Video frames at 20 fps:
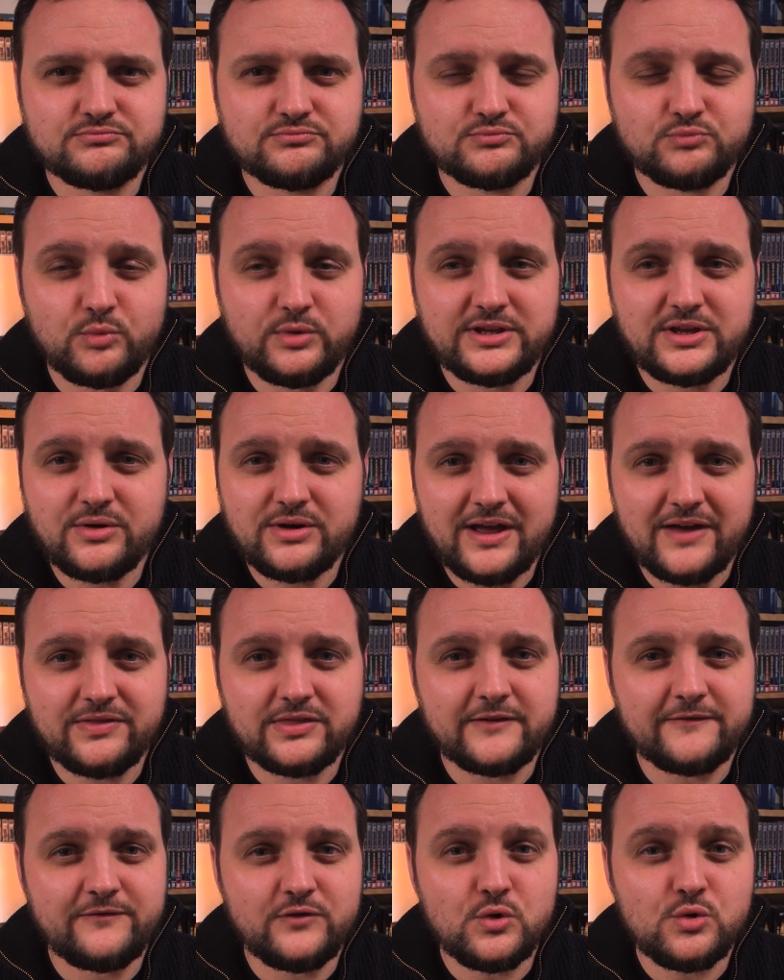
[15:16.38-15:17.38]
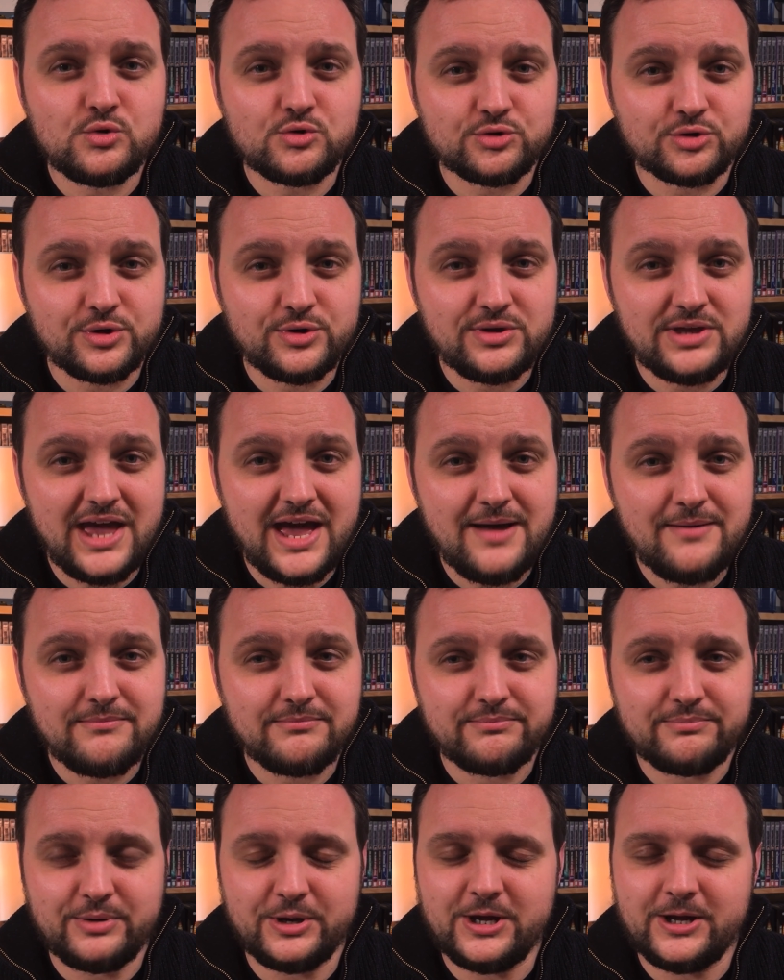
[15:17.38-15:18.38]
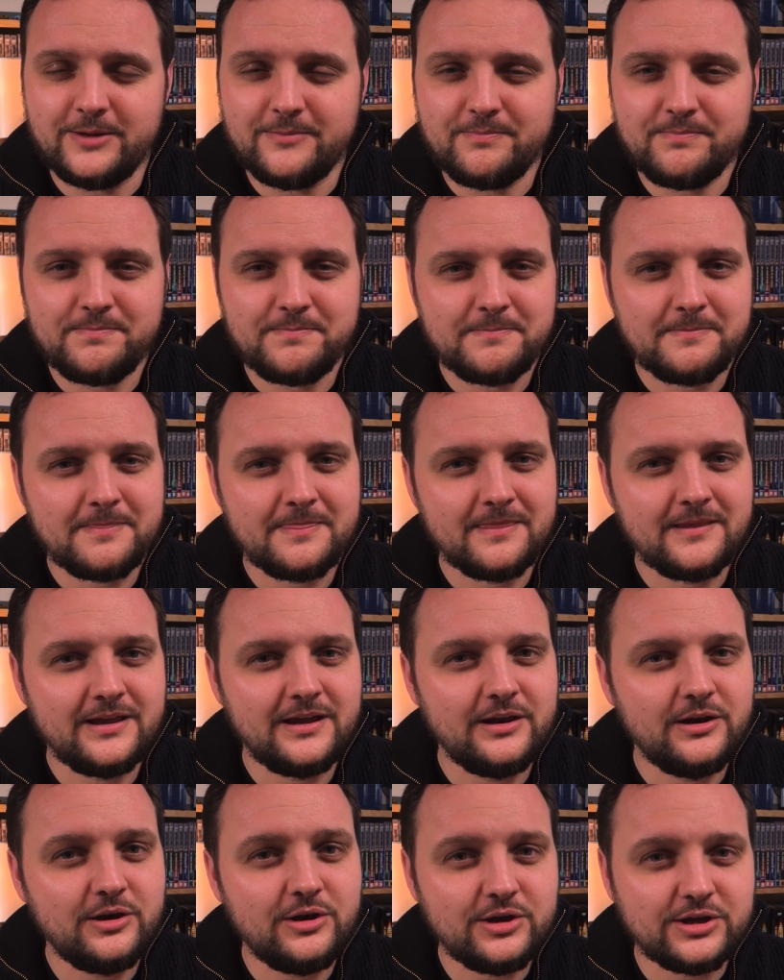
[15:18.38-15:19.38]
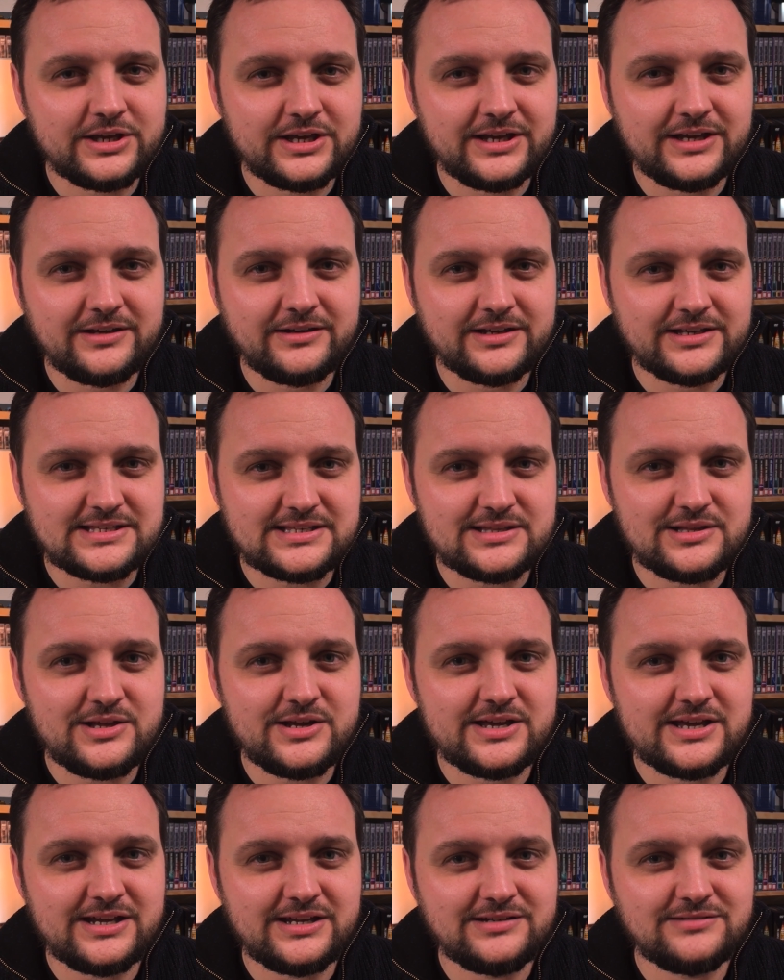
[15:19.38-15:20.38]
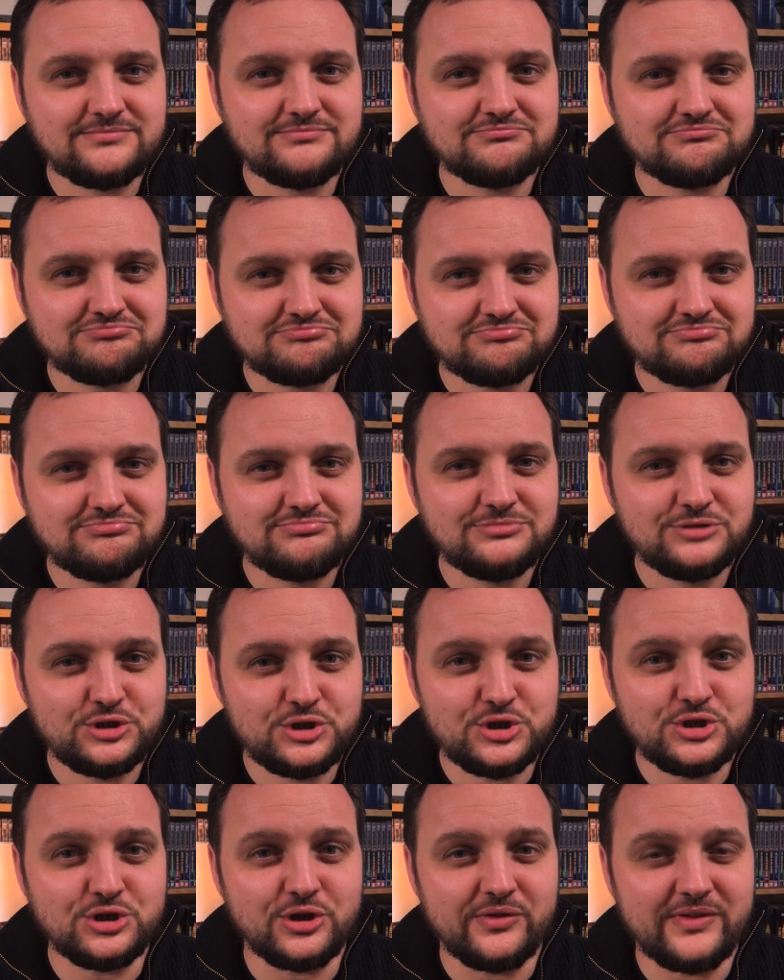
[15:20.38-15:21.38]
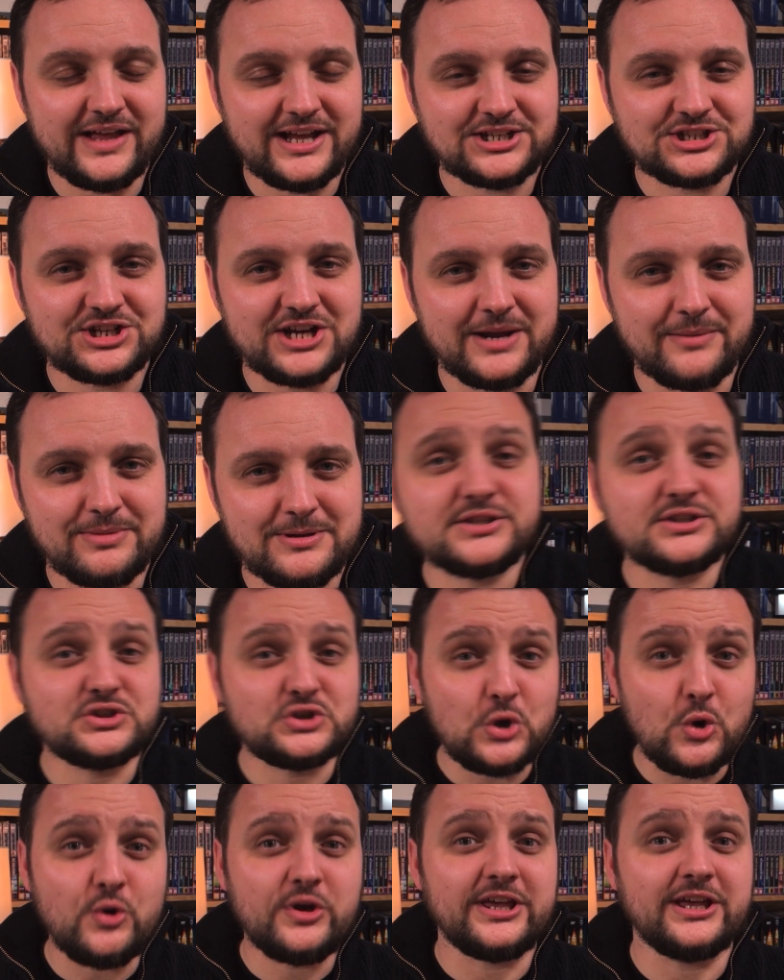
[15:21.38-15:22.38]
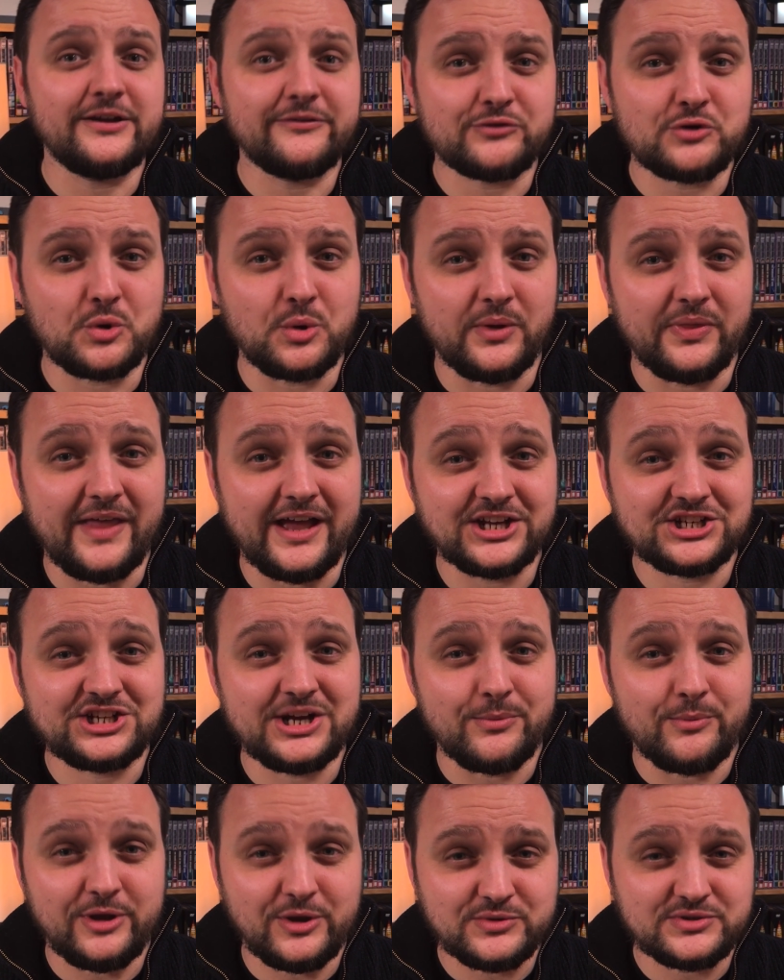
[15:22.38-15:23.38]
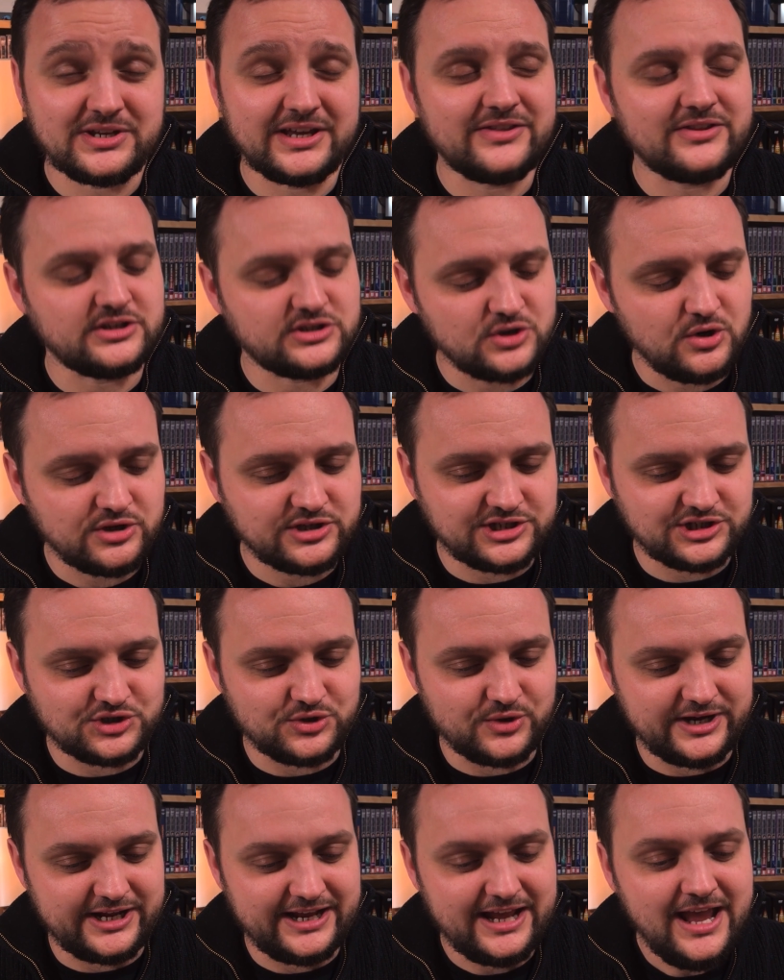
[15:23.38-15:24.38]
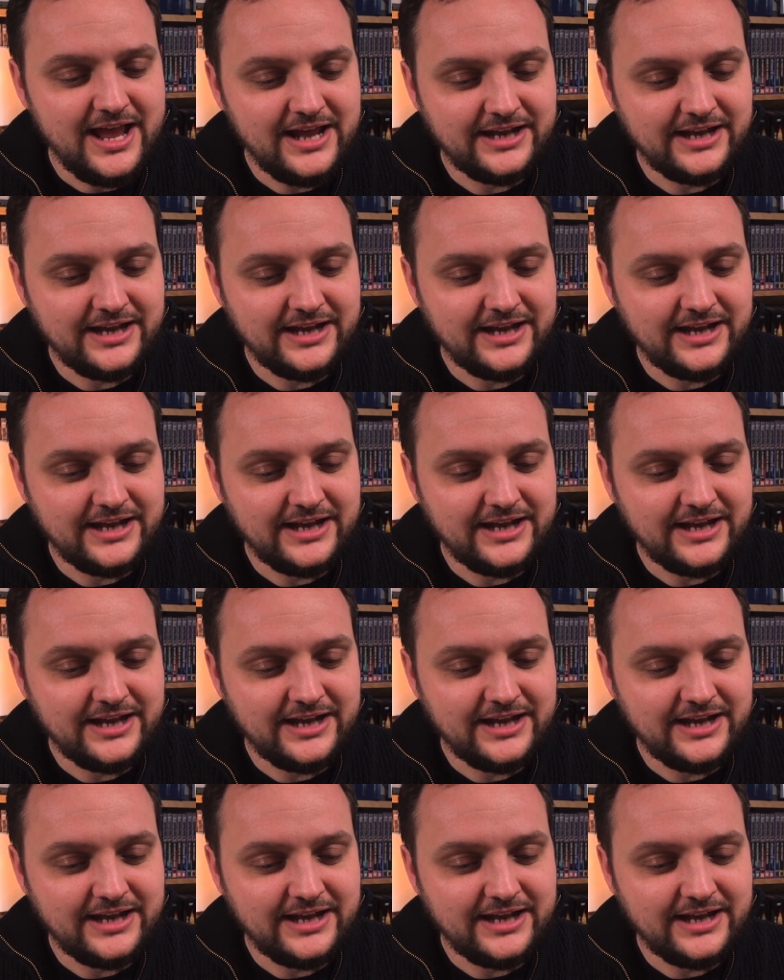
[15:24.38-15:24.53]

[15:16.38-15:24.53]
We don't have the full crew yet, but it's looking good on that ship. Talking of crew on that ship, we also get the Doctor joining.